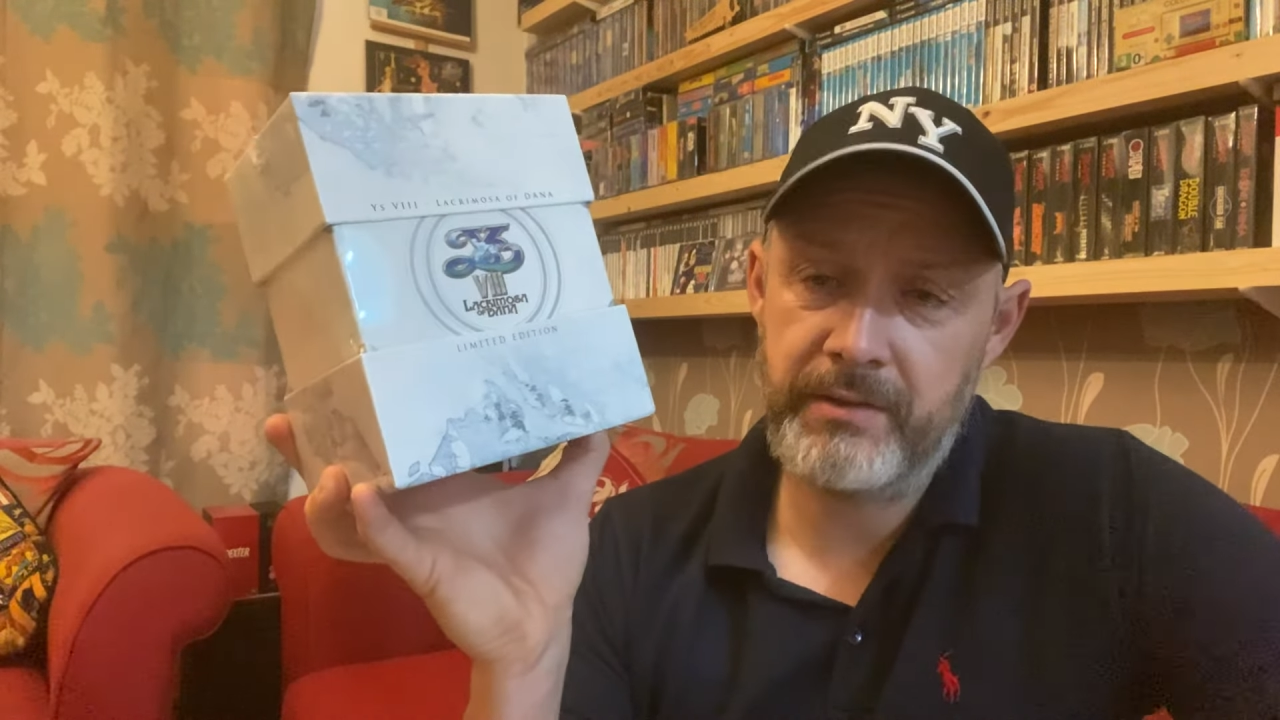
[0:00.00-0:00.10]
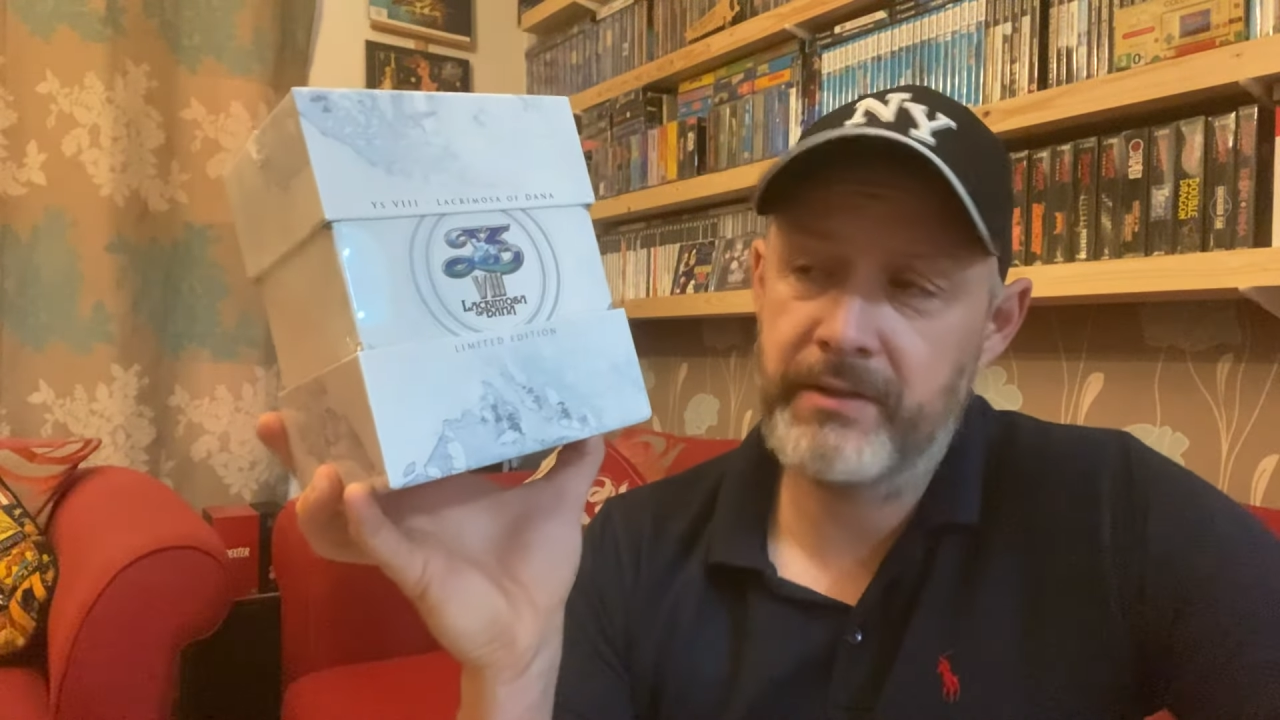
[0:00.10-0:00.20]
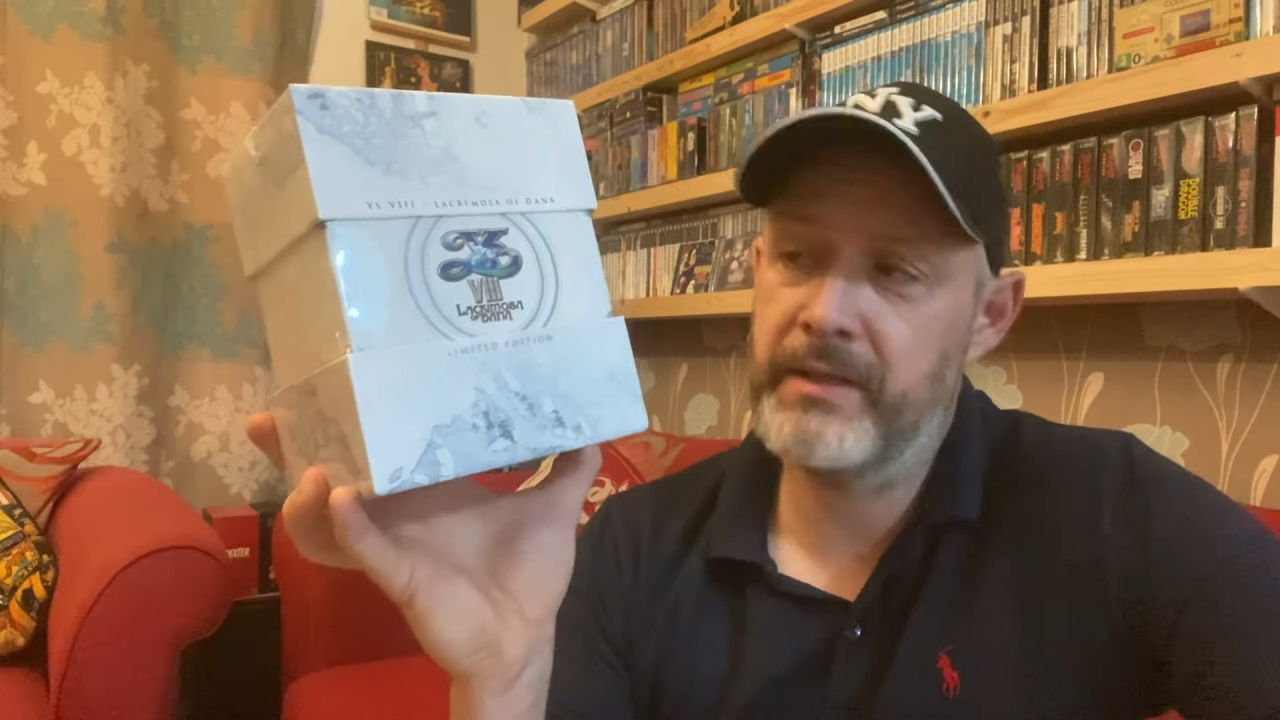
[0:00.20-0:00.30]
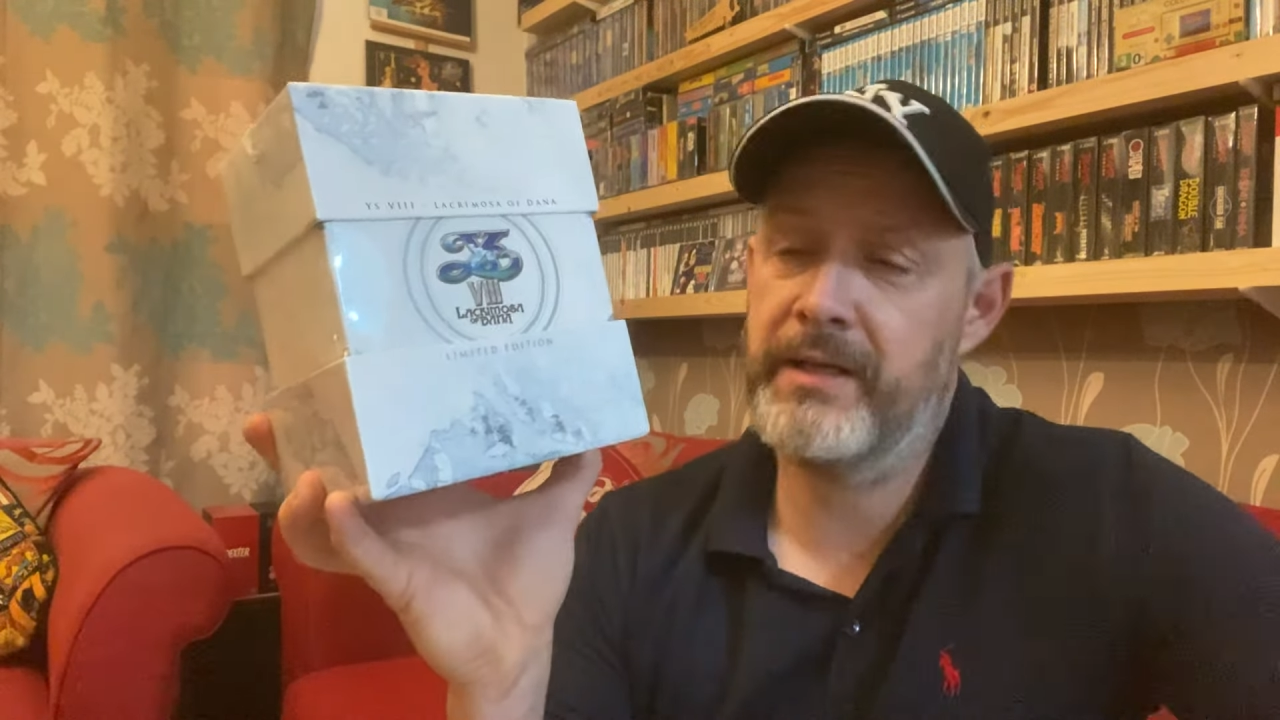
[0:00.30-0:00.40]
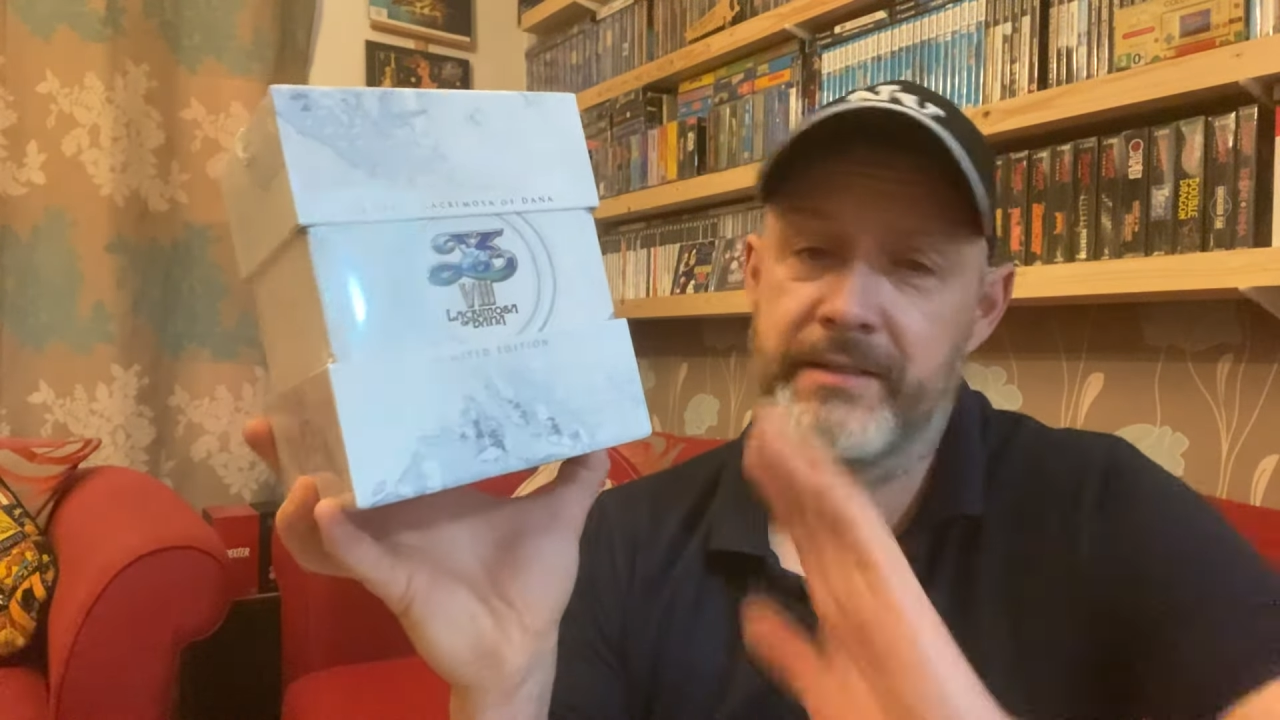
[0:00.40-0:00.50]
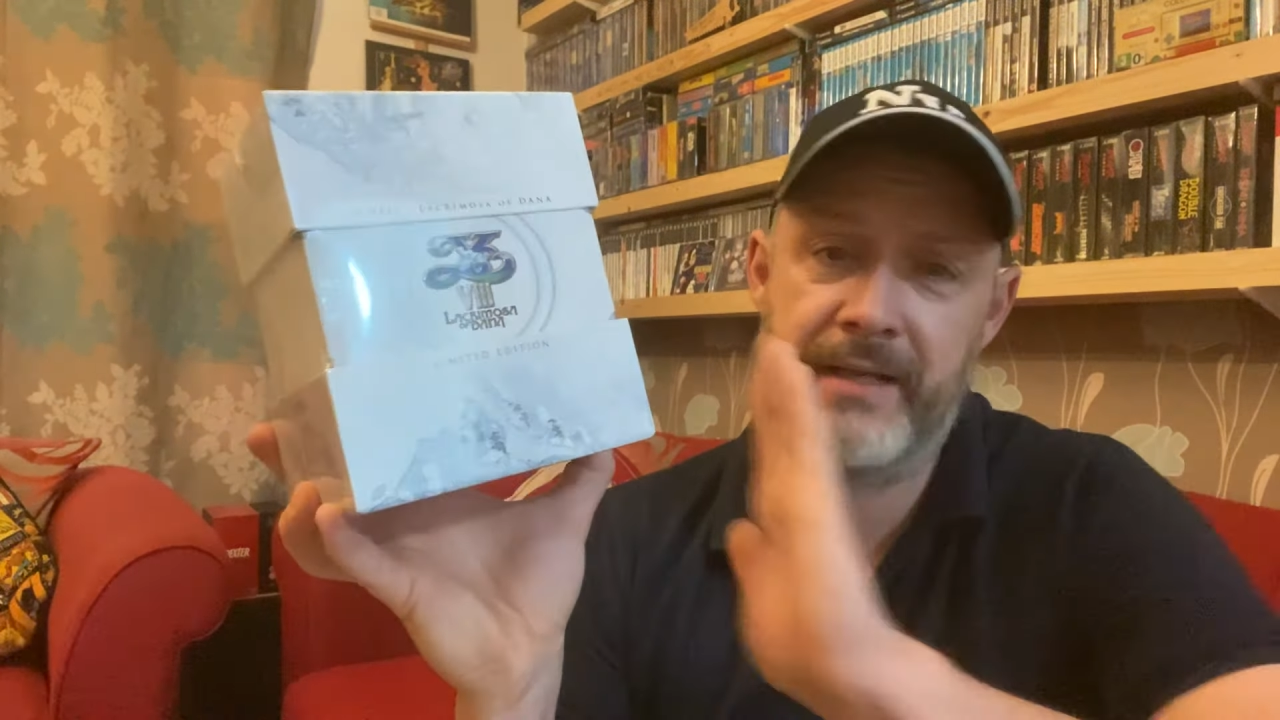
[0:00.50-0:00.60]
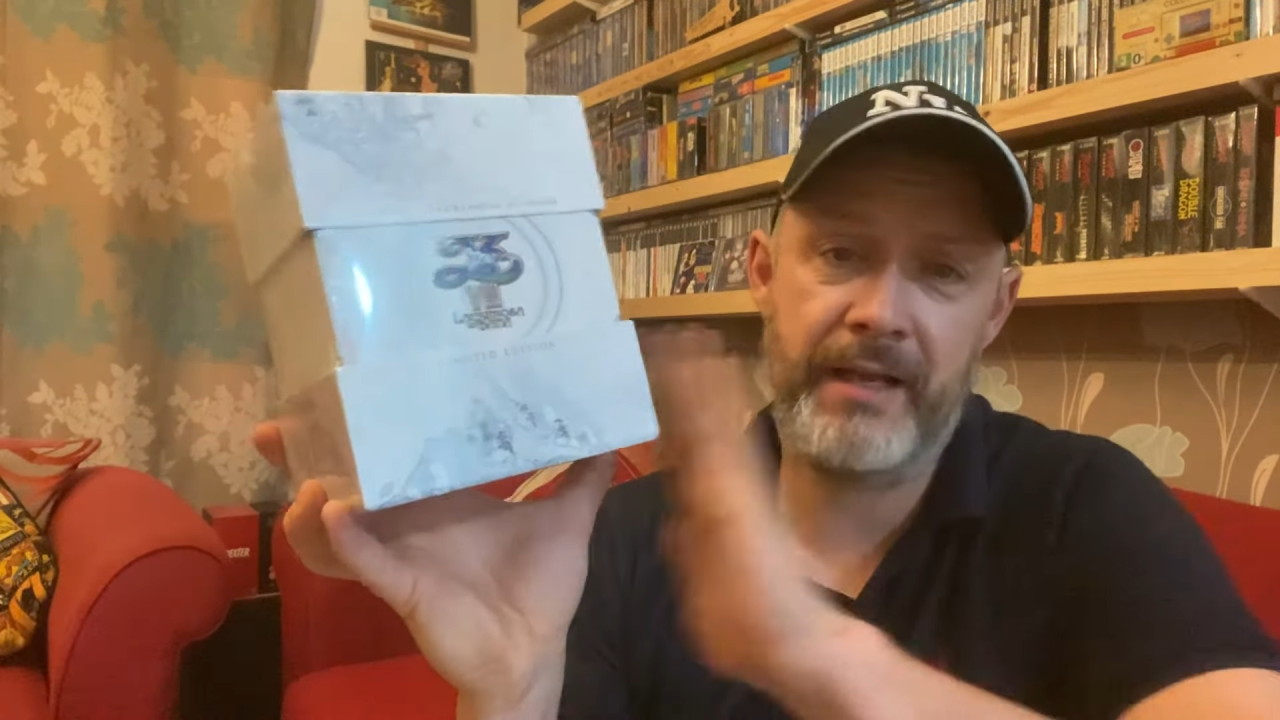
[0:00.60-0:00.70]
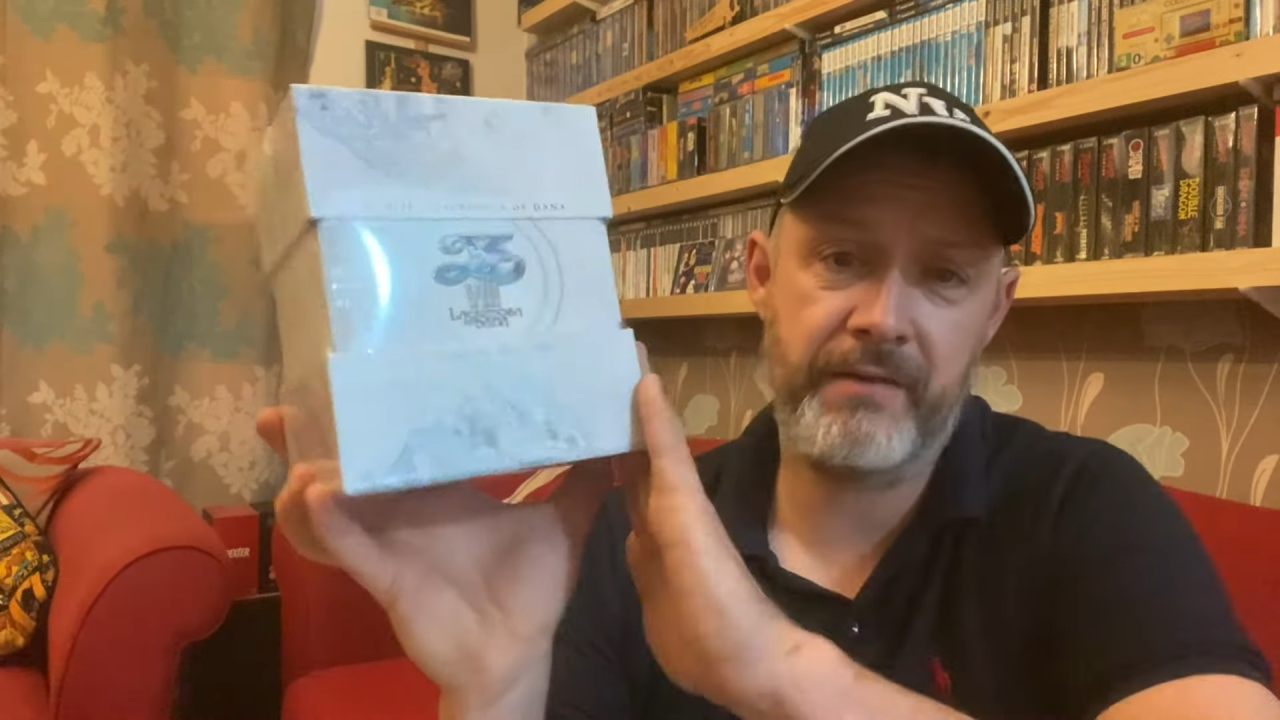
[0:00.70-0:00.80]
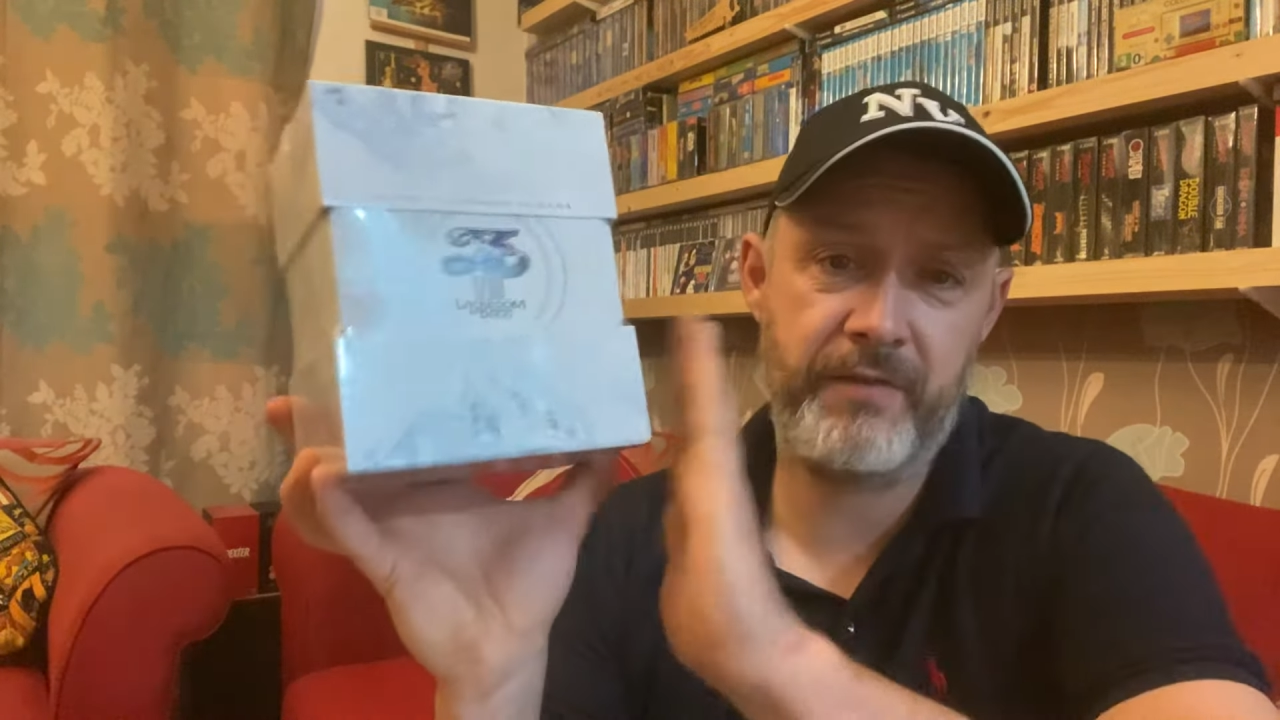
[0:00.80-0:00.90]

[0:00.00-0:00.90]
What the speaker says: and then I had to get it